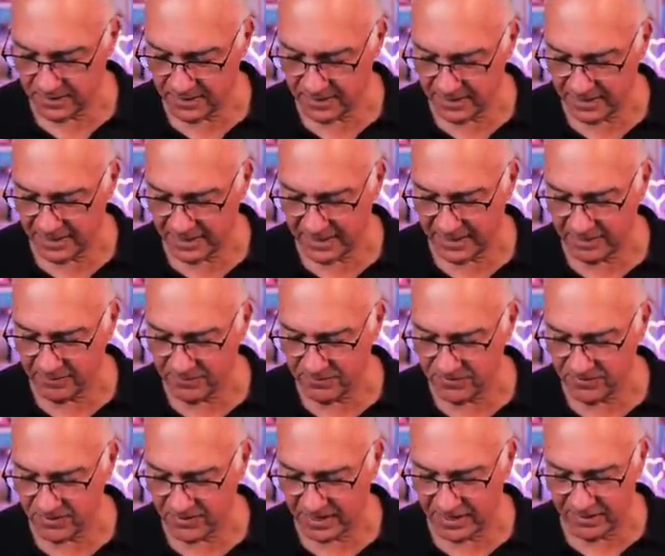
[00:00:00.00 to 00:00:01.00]
yeah, I
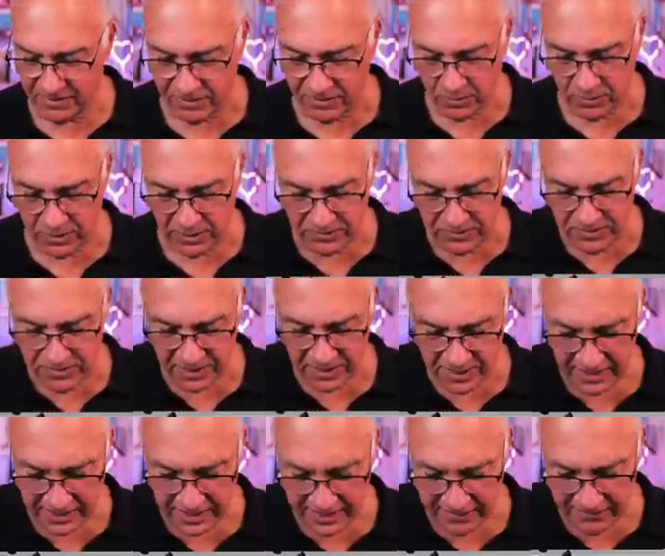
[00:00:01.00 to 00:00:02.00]
was I don't know what I was
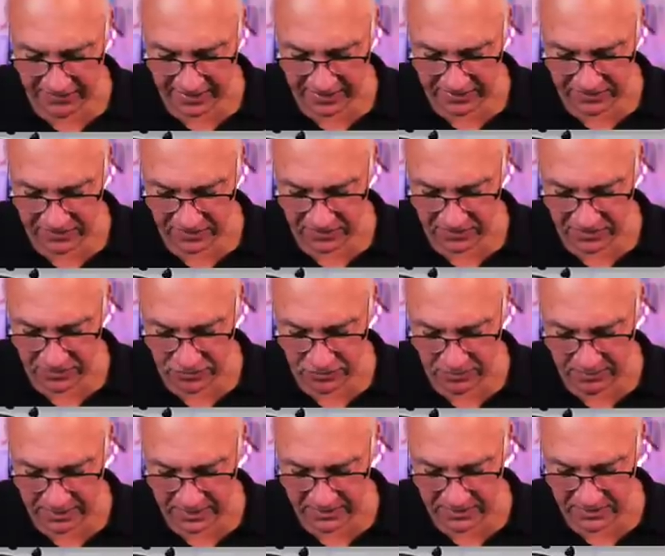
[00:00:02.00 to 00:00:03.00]
thinking giving us only 2
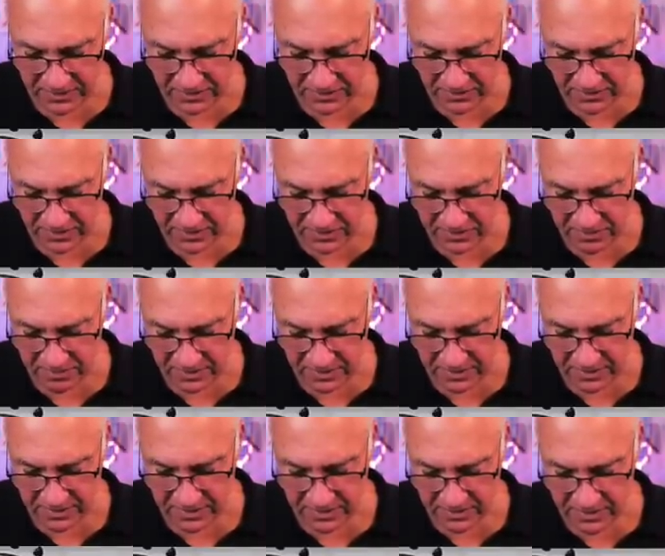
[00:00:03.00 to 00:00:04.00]
minutes to do this, but
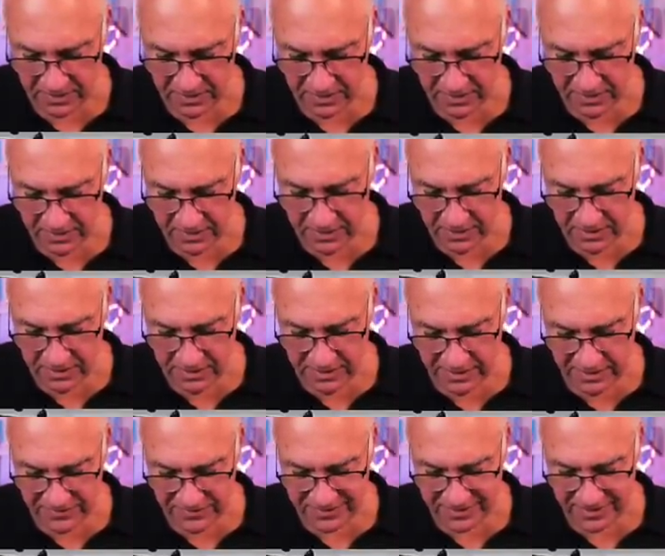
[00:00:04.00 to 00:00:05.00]
you
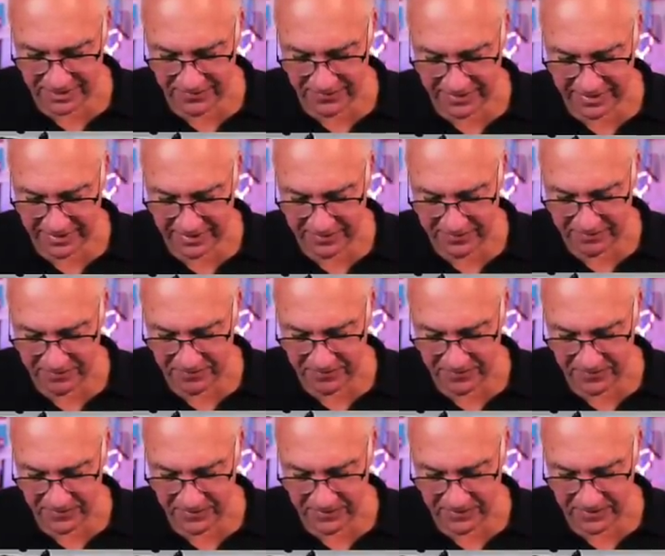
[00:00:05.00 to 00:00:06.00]
know, it's kind of like a
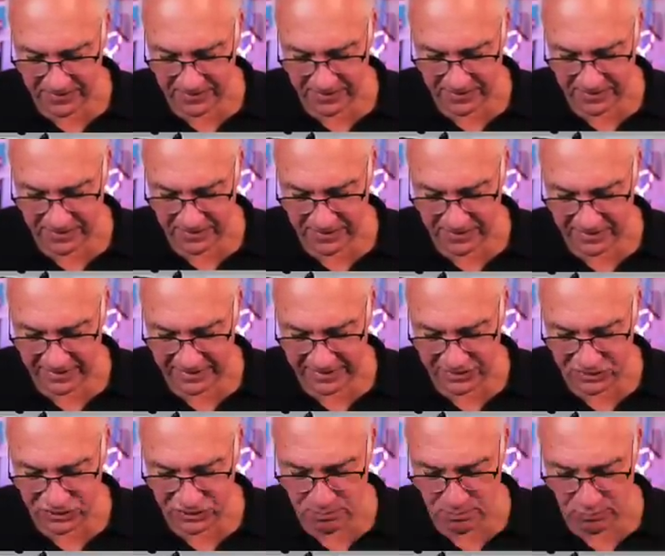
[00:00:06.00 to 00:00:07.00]
an
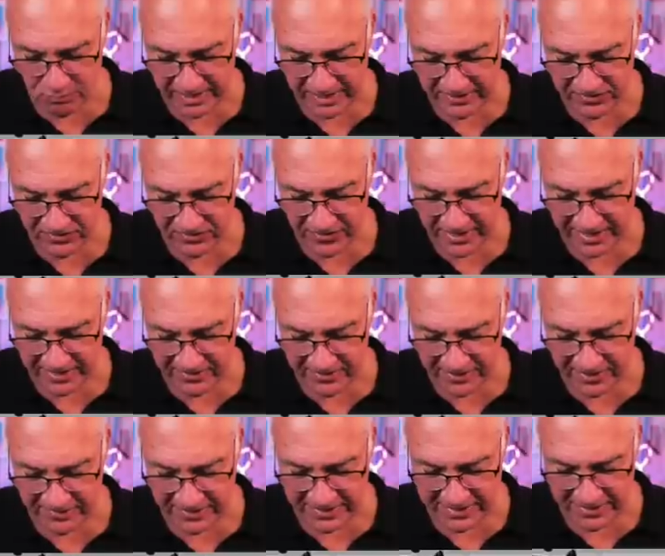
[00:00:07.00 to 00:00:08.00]
express
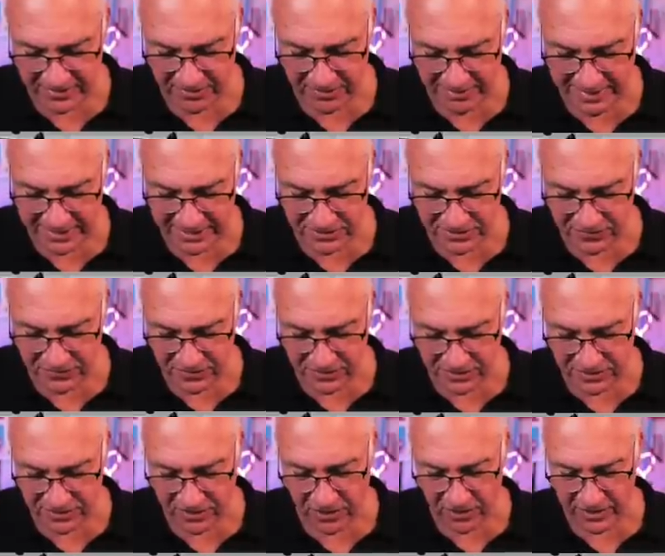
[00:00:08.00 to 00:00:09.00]
Thanksgiving dinner. Imagine if you
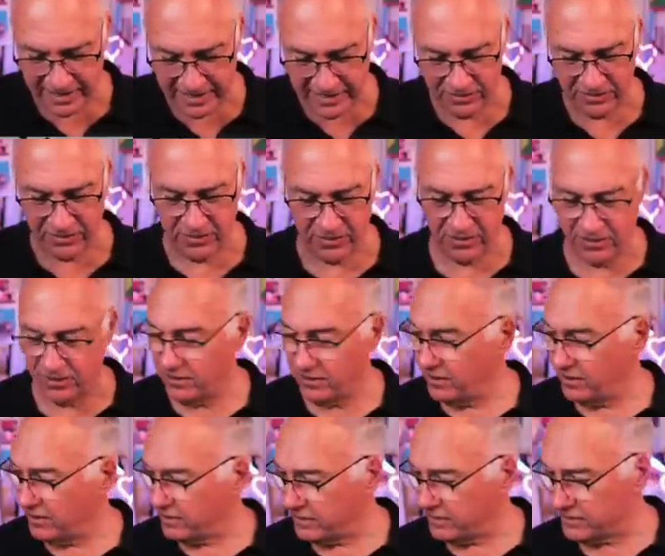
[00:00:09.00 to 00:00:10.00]
could knock out
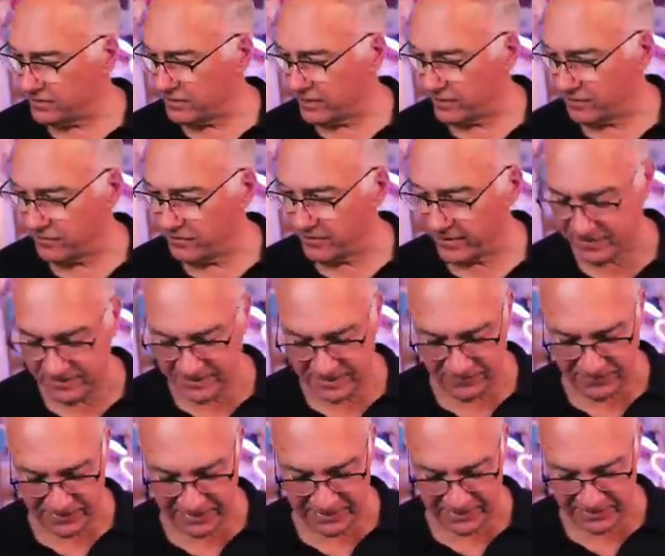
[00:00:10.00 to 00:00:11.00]
entire
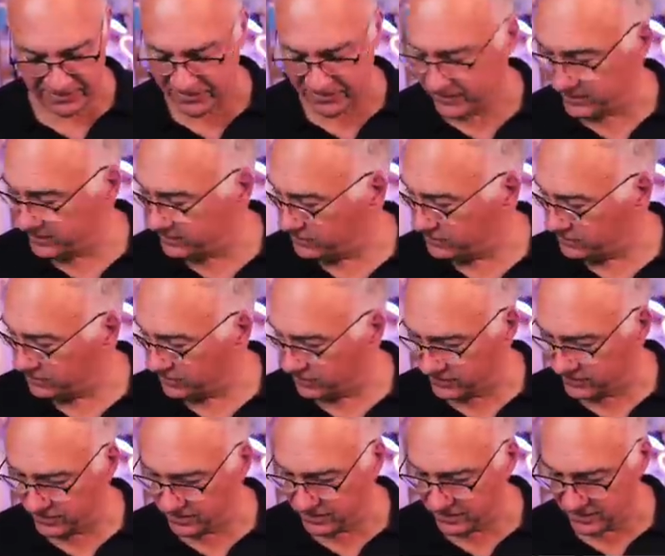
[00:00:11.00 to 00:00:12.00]
Thanksgiving dinner in
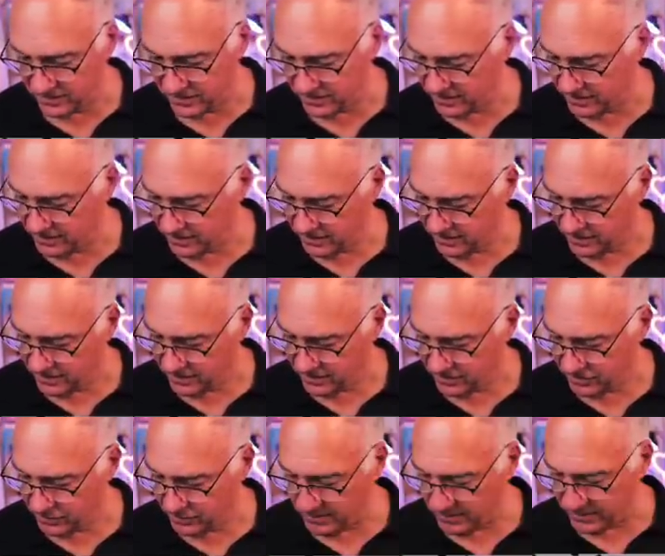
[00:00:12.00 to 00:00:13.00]
just
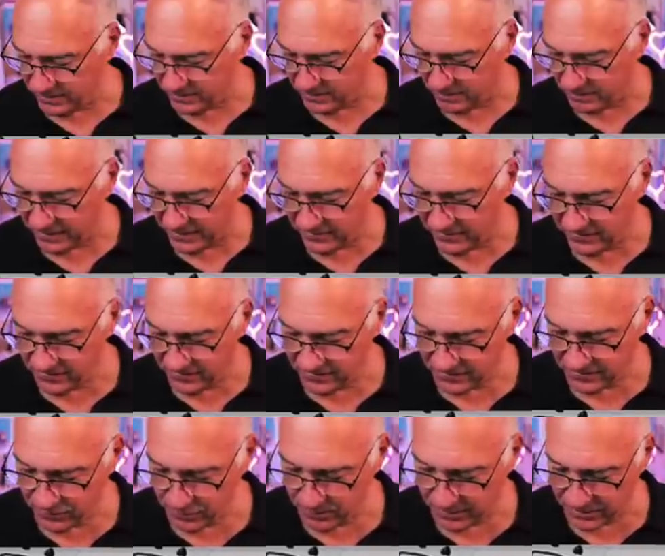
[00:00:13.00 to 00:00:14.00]
2 minutes apiece,
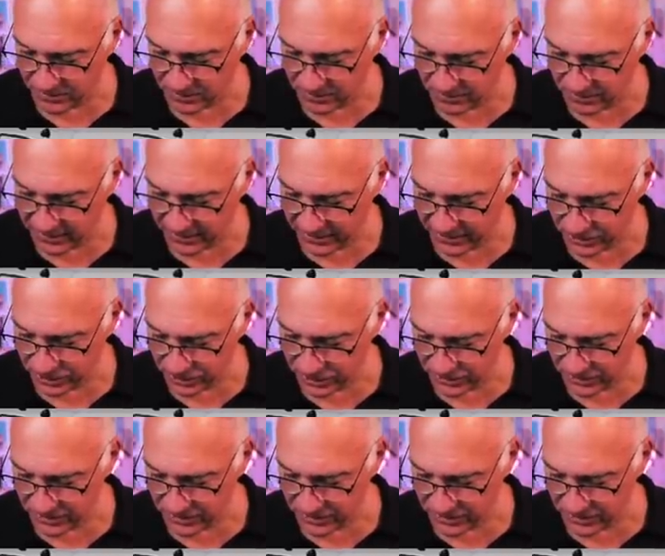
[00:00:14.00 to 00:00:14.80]
2 minutes per dish.